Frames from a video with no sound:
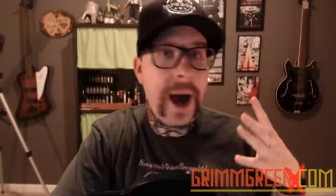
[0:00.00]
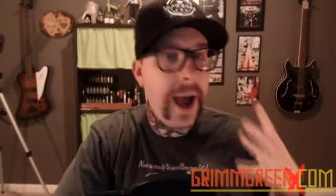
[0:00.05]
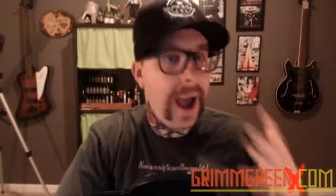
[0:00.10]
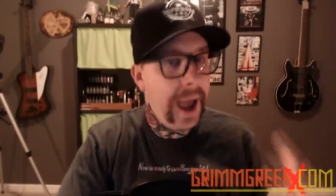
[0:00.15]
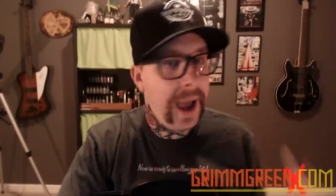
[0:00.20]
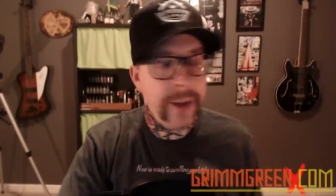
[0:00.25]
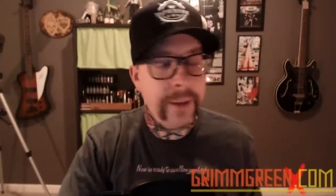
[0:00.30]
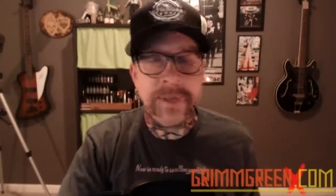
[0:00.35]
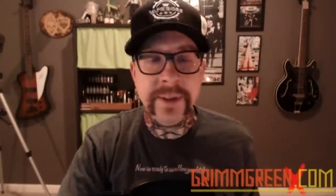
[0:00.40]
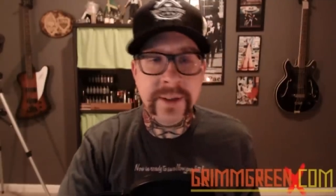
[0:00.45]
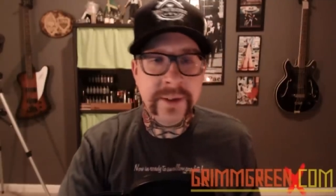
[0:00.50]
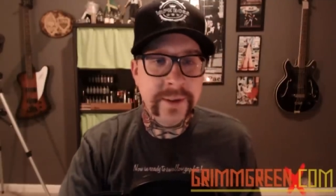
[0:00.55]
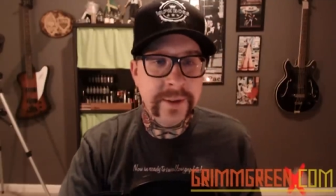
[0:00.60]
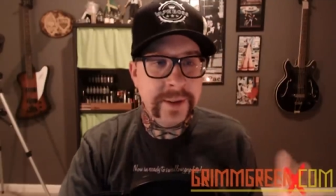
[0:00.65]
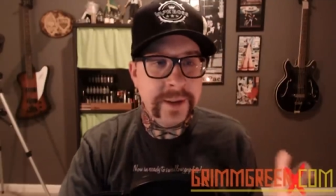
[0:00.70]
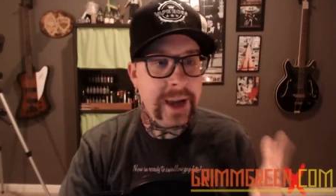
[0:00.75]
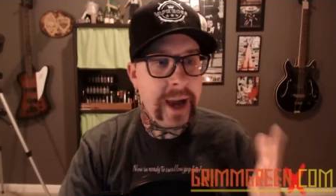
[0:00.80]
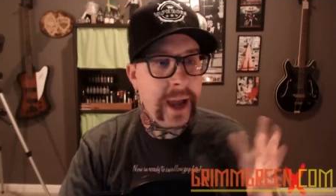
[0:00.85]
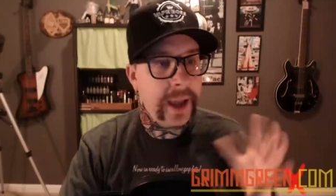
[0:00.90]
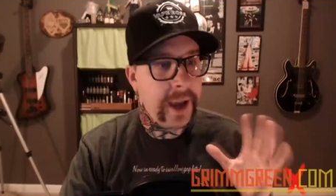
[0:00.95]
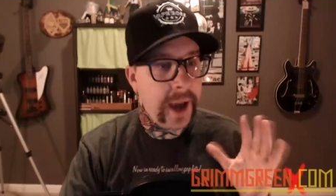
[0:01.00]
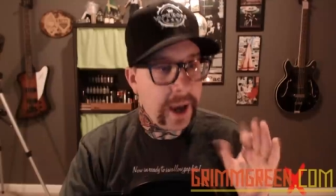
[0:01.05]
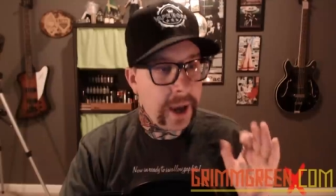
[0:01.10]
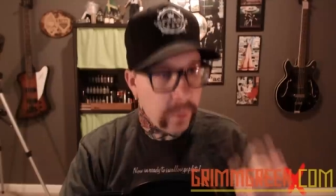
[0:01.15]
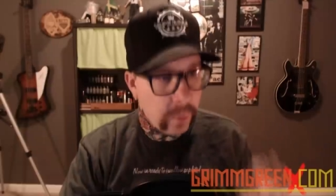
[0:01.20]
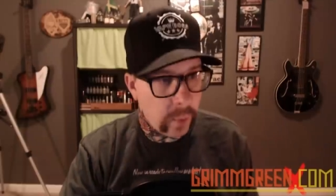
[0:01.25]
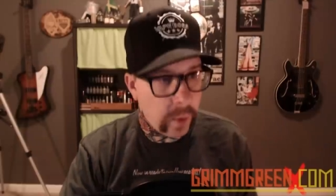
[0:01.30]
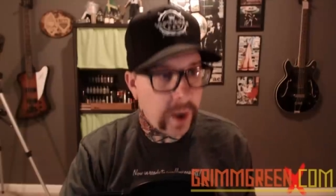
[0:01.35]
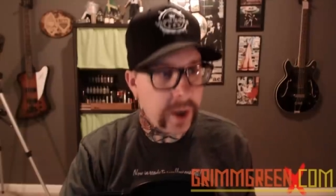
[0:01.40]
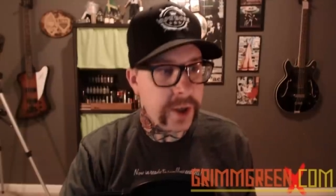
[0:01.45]
absolutely I, I
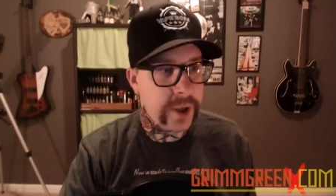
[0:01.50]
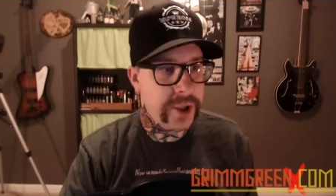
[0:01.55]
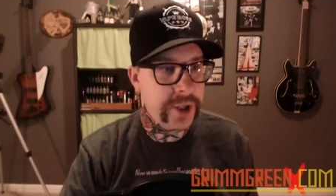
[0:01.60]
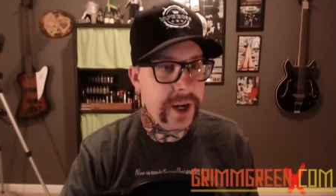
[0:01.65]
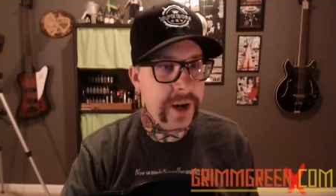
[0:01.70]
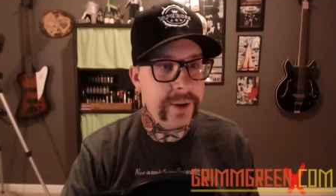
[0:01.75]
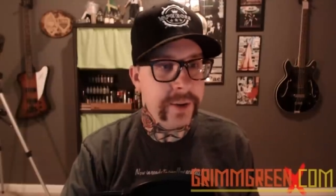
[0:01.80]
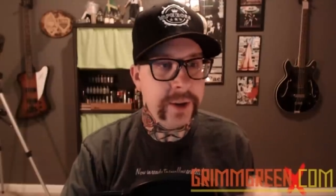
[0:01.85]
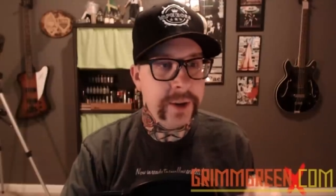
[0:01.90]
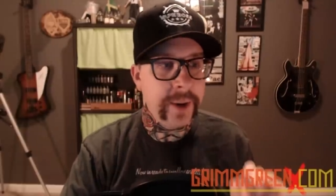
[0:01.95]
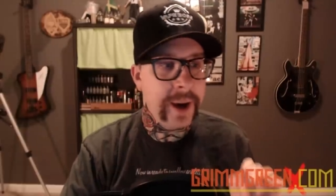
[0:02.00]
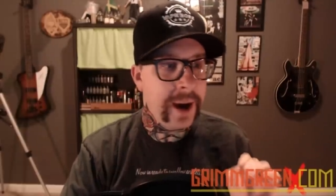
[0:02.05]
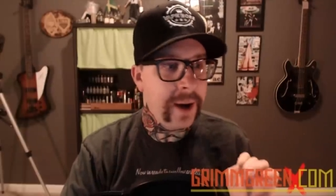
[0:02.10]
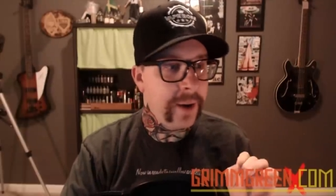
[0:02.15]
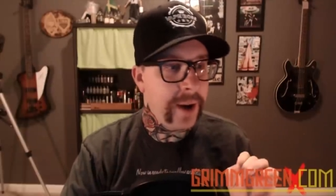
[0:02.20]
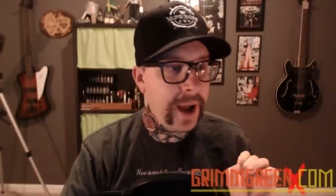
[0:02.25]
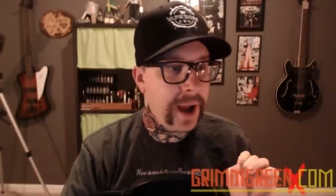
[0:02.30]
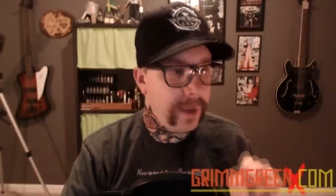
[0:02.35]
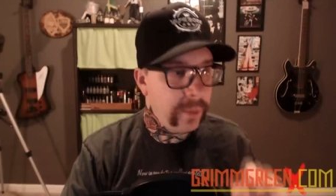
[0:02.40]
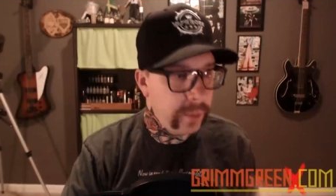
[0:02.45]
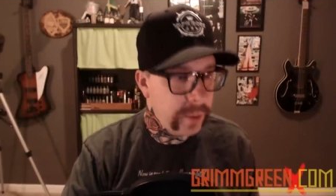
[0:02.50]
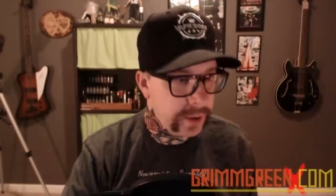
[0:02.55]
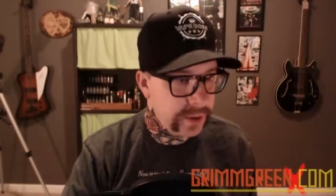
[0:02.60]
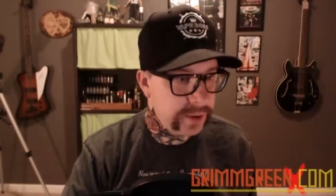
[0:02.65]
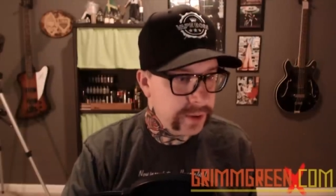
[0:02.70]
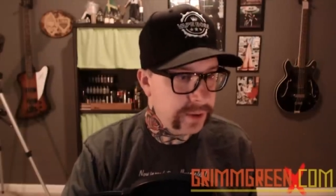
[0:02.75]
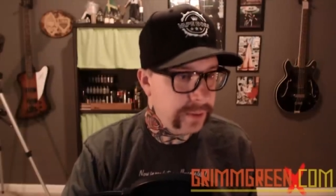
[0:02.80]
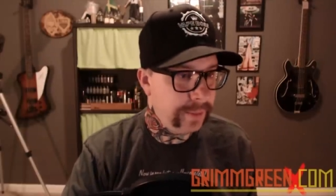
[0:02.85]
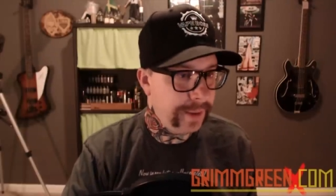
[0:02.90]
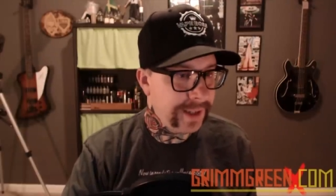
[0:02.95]
want to shout you out. I will
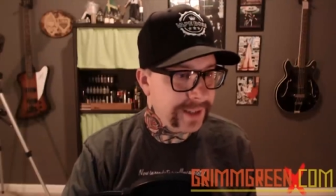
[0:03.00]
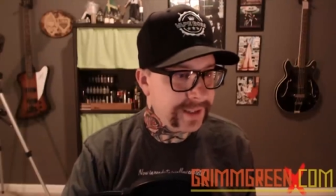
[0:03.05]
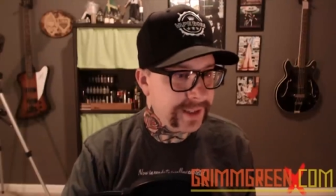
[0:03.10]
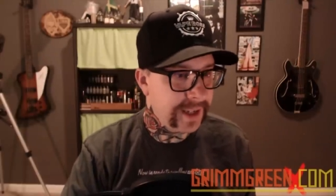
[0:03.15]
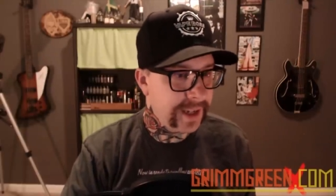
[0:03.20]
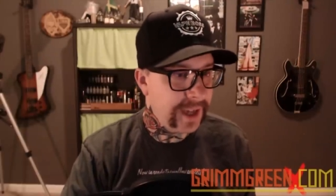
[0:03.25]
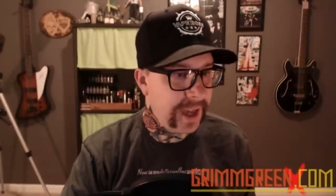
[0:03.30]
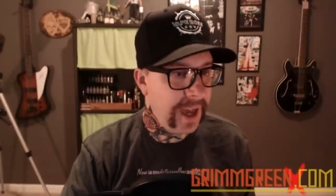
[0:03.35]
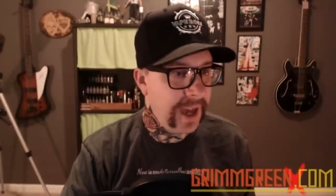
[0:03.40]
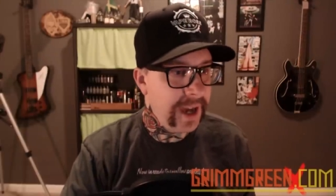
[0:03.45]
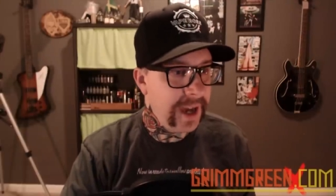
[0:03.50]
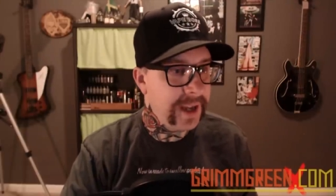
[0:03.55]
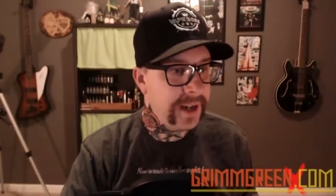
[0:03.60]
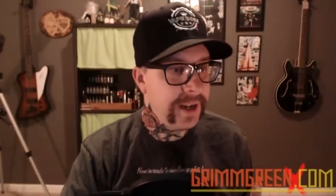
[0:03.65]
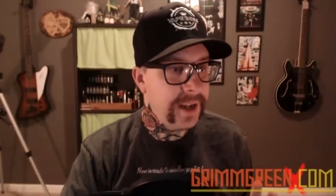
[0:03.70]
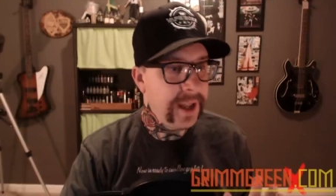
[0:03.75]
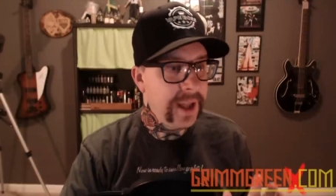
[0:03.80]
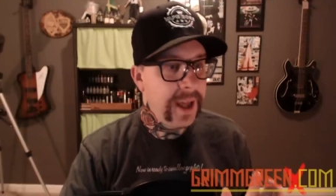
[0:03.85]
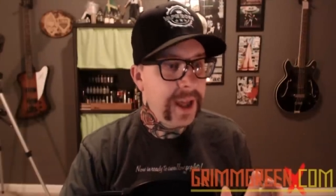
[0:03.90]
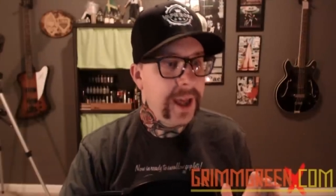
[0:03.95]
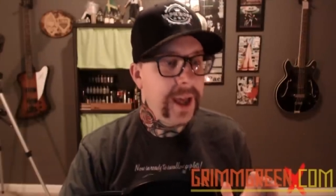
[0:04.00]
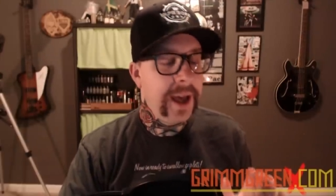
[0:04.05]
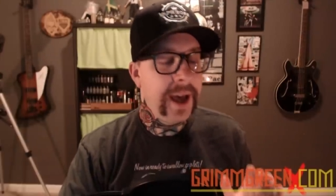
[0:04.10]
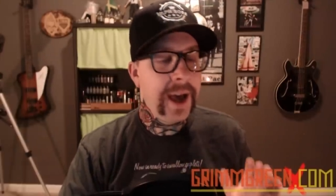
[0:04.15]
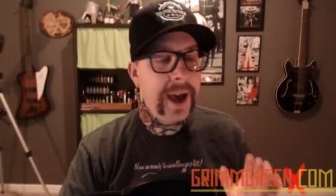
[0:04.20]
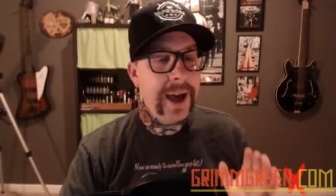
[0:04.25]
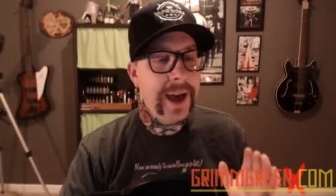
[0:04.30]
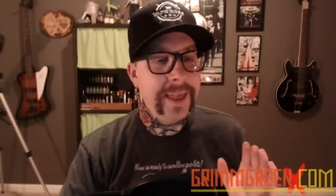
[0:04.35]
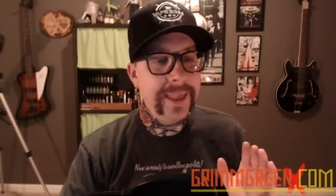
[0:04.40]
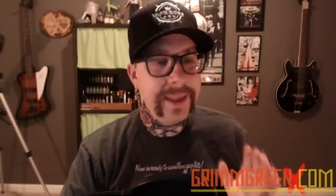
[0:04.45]
do the best I can
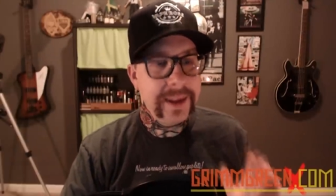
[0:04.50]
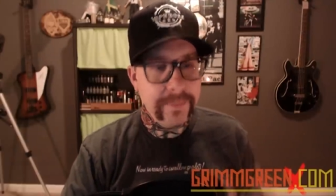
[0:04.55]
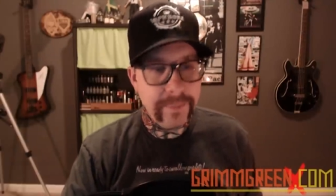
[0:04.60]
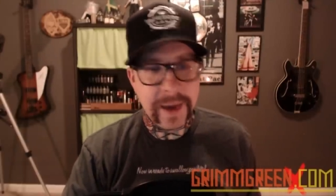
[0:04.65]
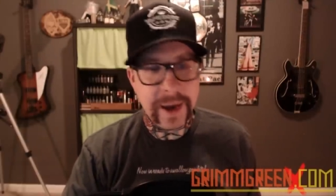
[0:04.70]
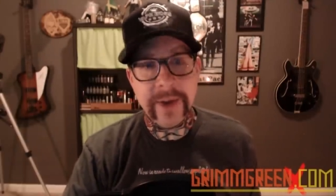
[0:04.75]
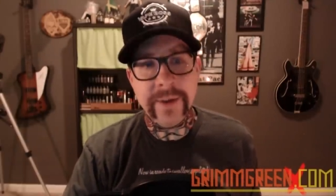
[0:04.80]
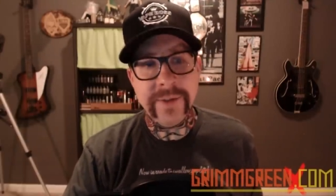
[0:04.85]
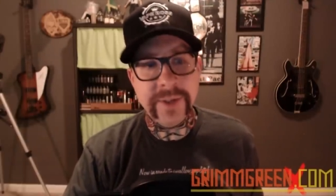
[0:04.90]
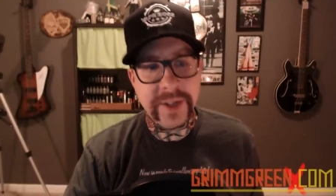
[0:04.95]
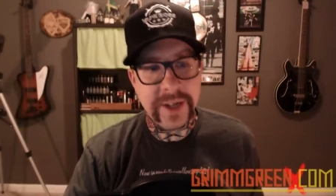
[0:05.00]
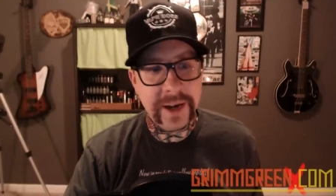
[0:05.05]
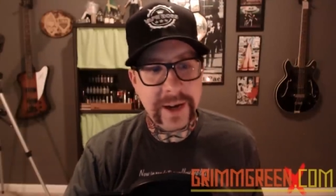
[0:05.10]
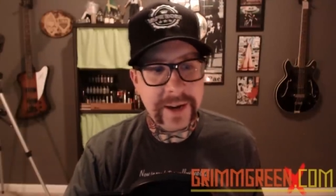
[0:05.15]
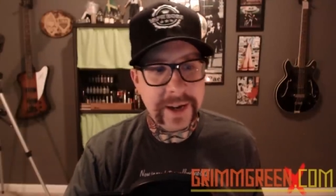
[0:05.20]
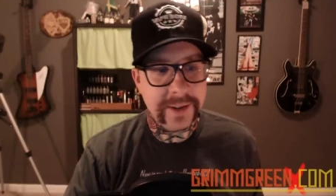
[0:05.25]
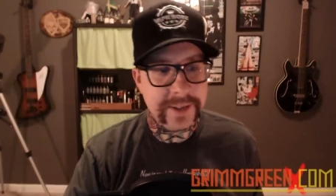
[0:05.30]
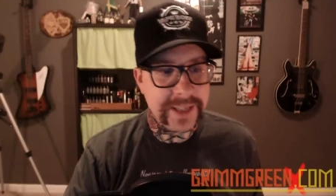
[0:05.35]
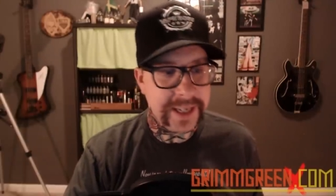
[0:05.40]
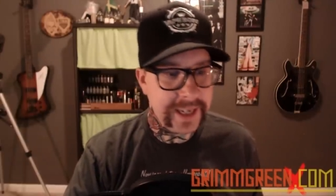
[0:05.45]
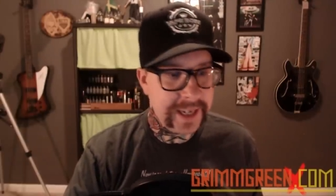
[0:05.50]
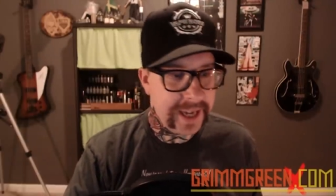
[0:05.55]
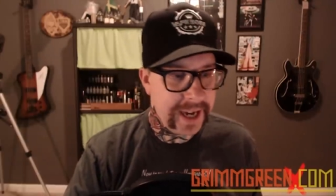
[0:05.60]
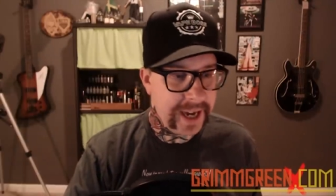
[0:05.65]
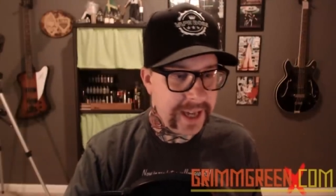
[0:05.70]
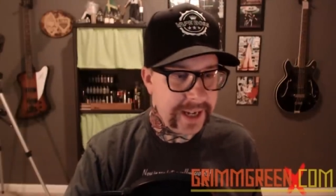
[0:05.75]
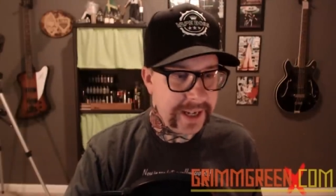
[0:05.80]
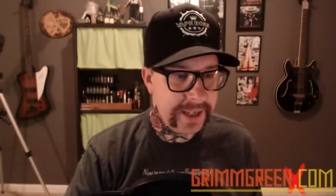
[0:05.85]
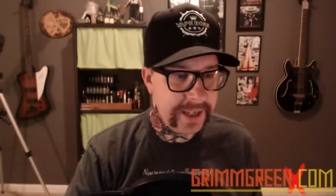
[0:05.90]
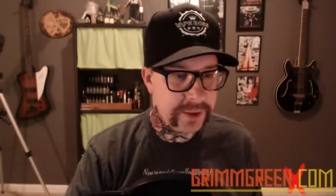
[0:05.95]
the amount of shoutouts I
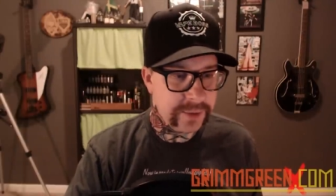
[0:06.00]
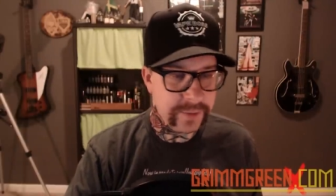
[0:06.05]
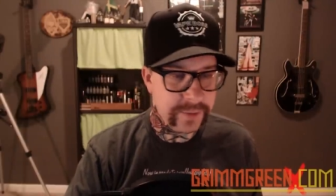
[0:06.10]
get is